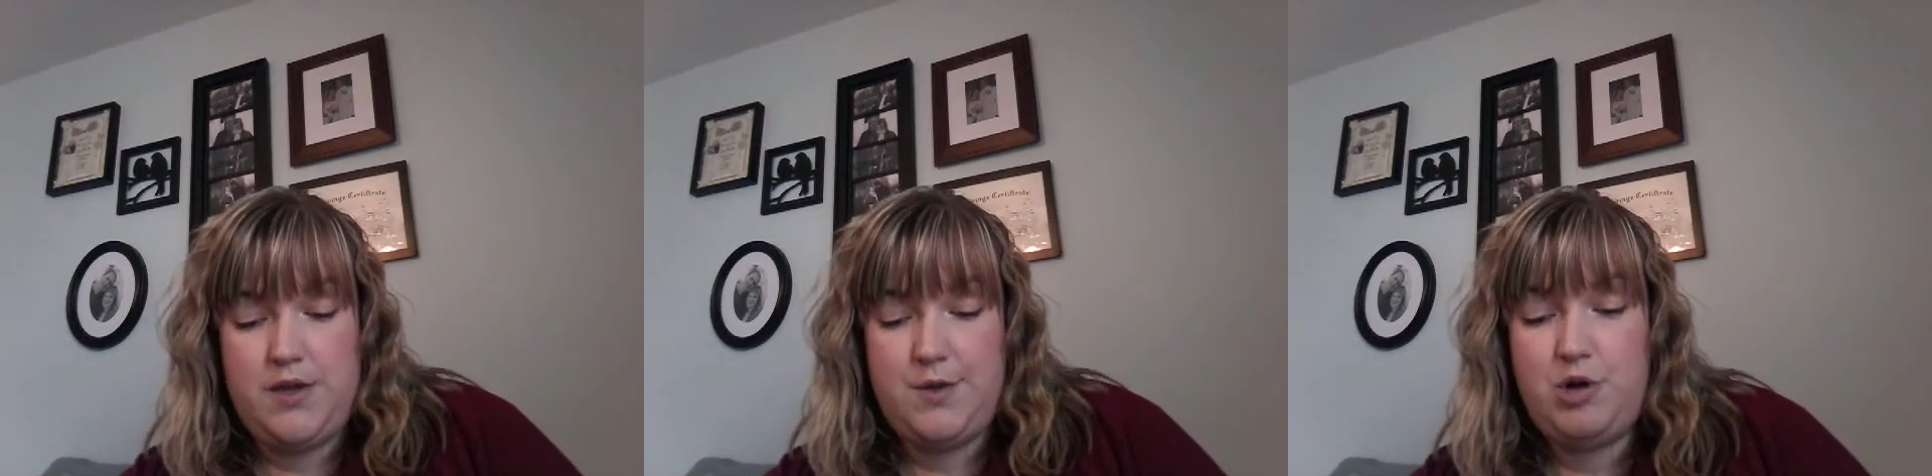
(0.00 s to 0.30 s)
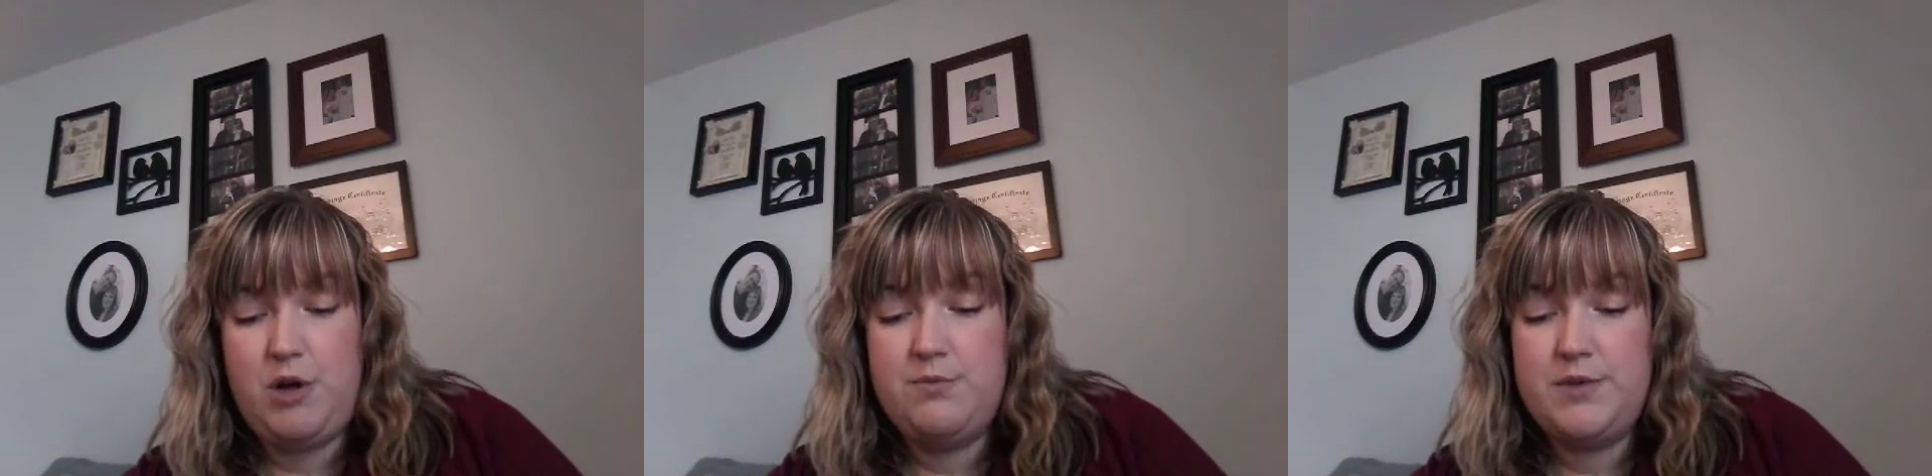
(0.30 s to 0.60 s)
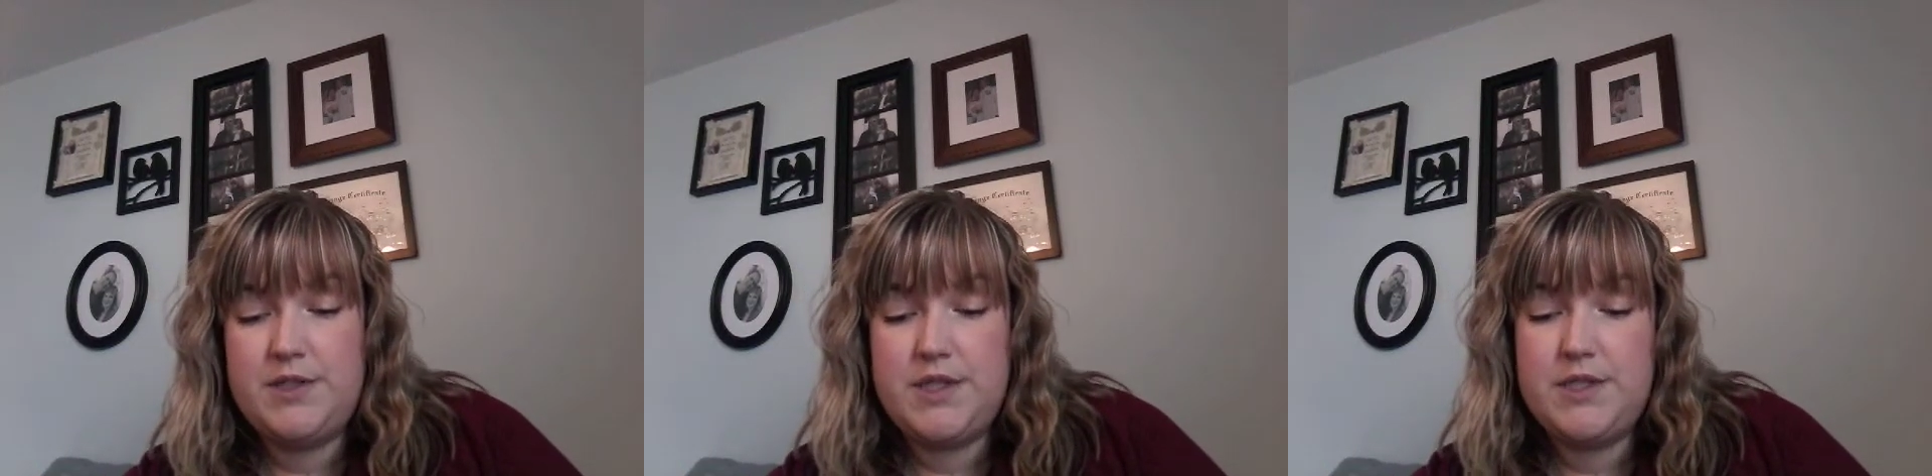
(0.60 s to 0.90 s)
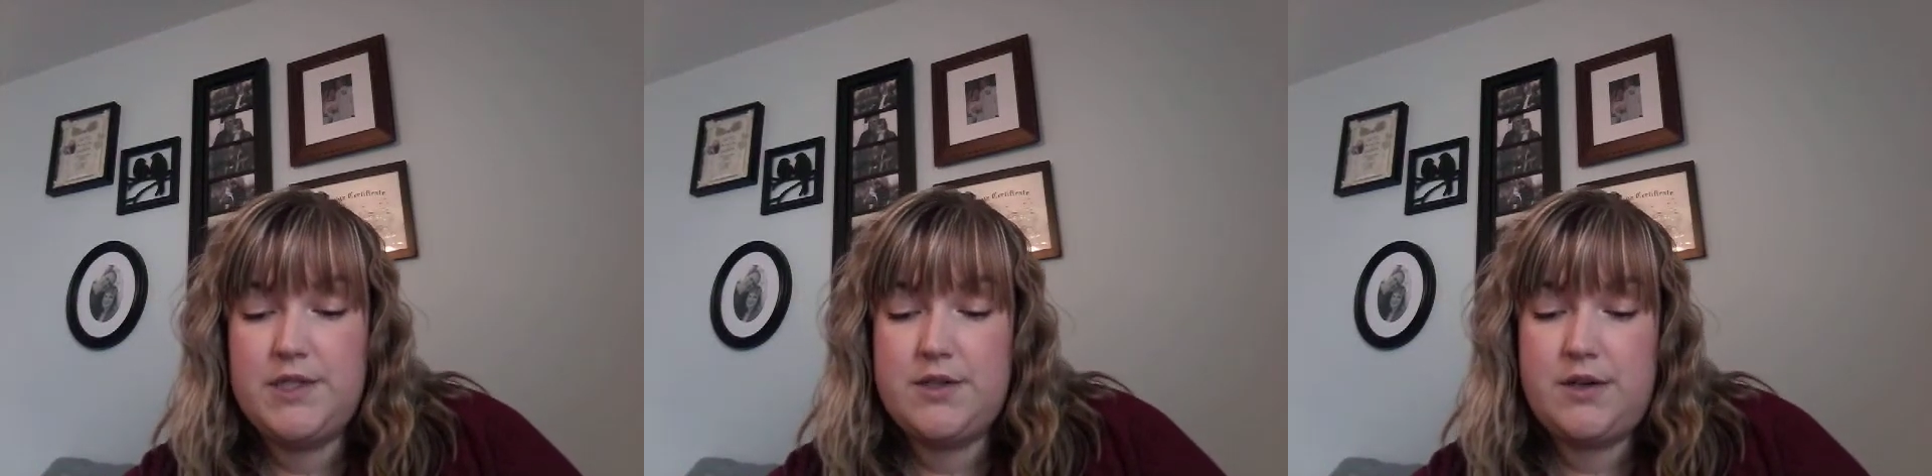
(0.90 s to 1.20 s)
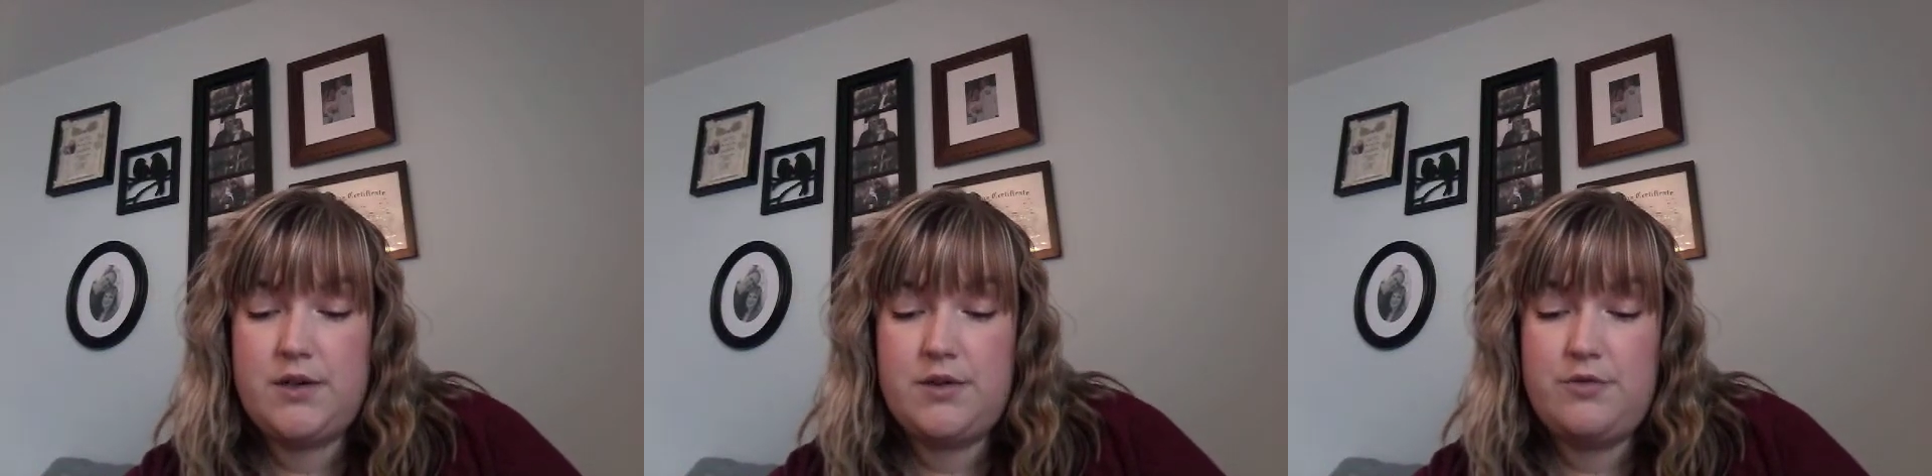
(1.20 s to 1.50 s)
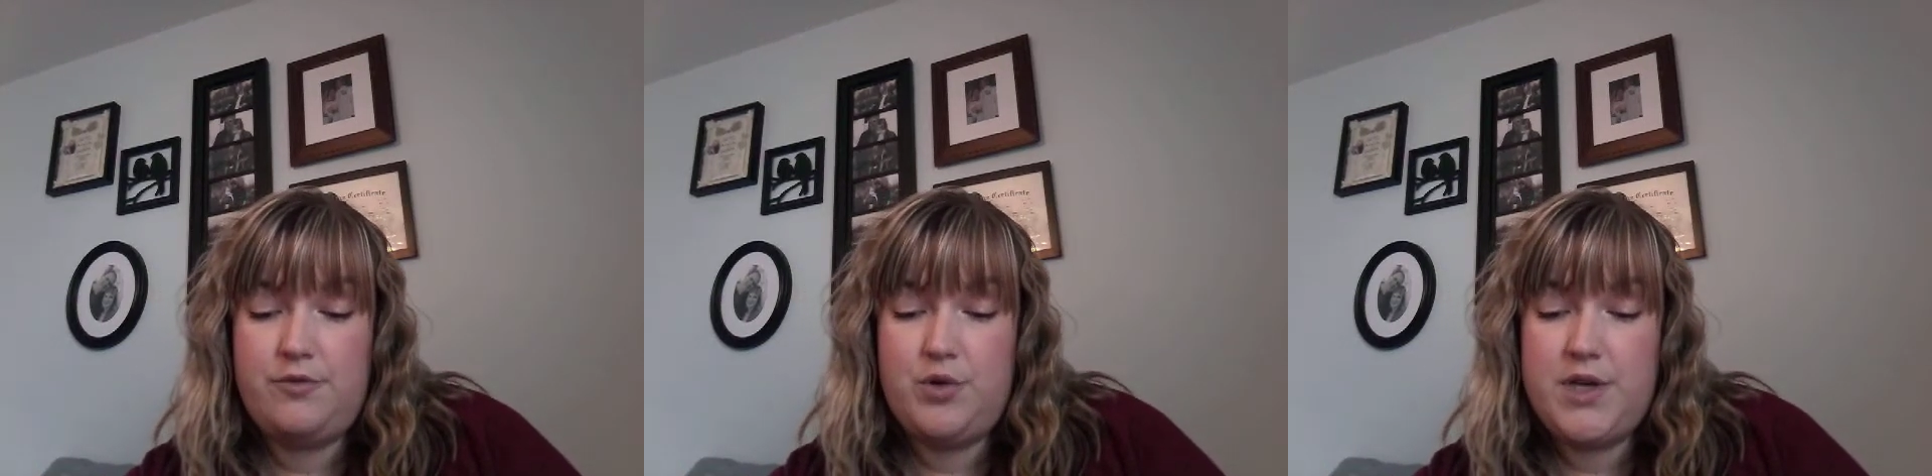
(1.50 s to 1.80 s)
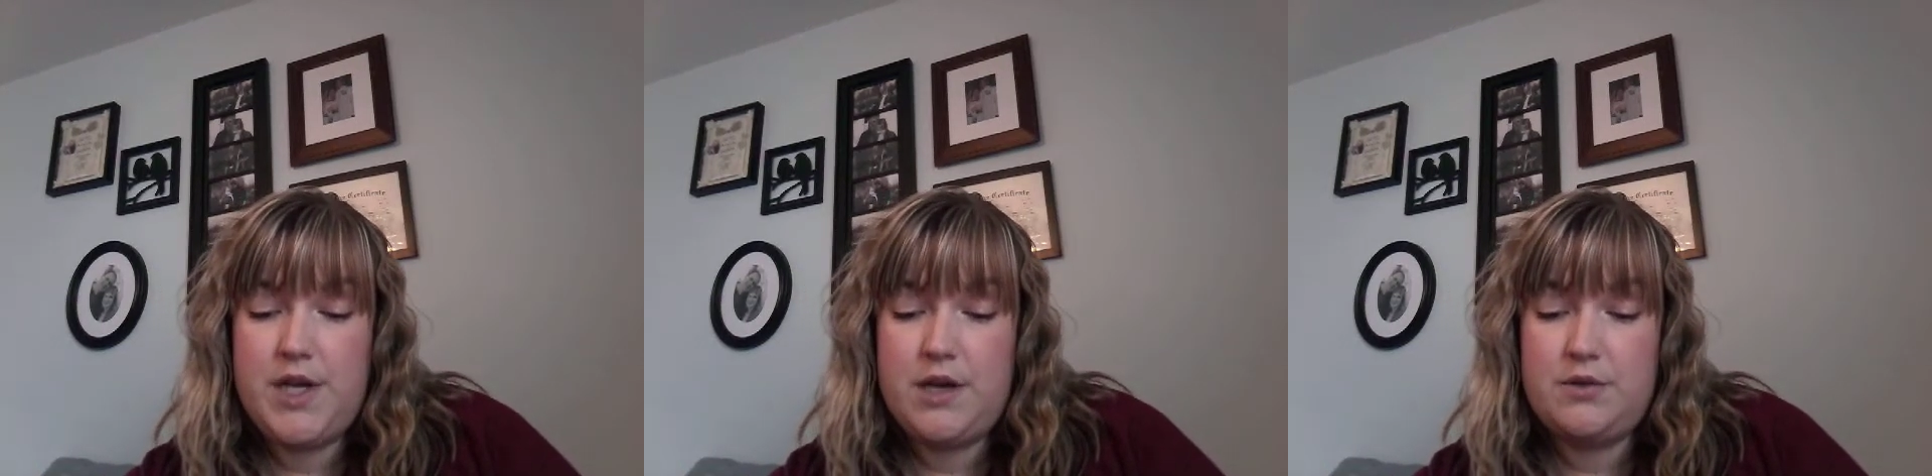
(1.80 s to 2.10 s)
The problem is this is on
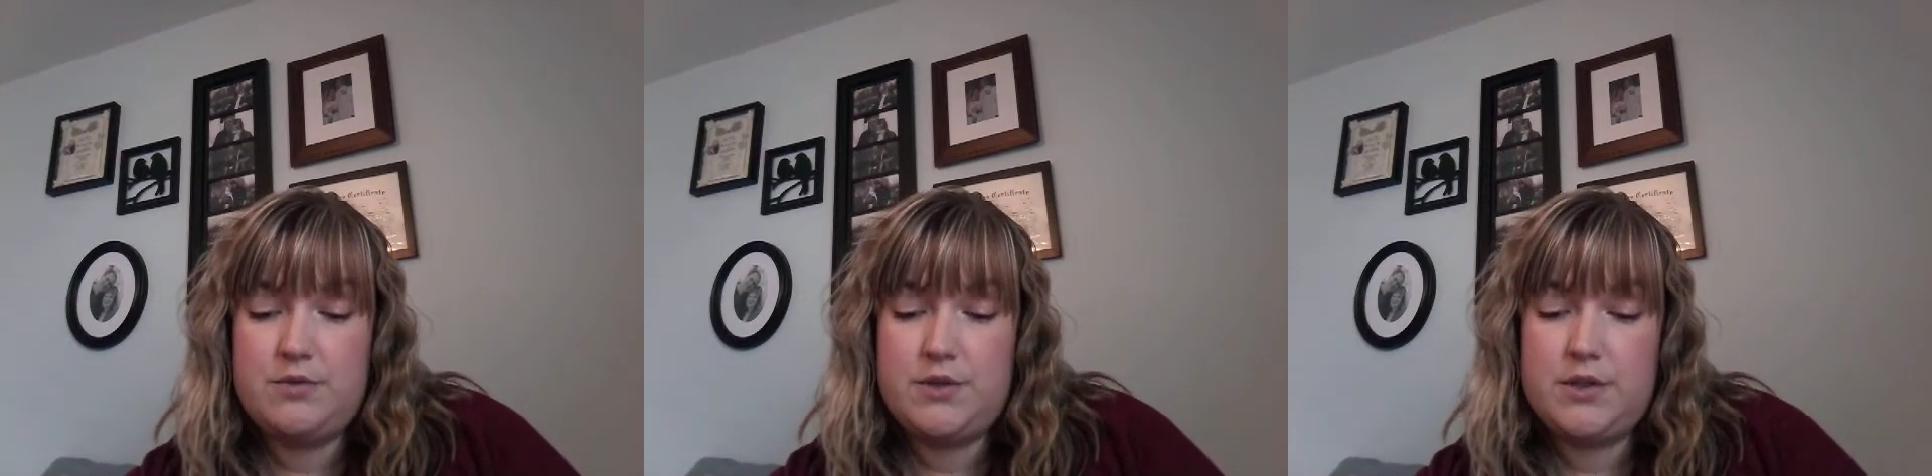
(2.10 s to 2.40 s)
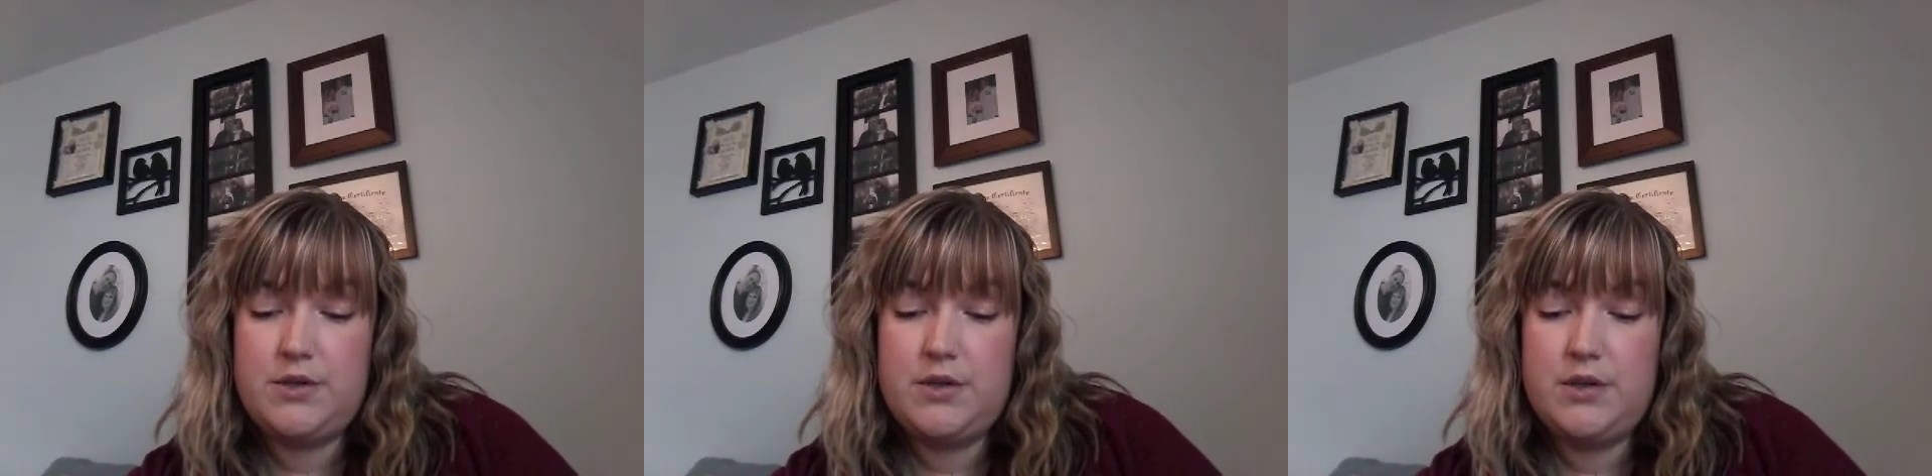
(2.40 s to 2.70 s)
40 count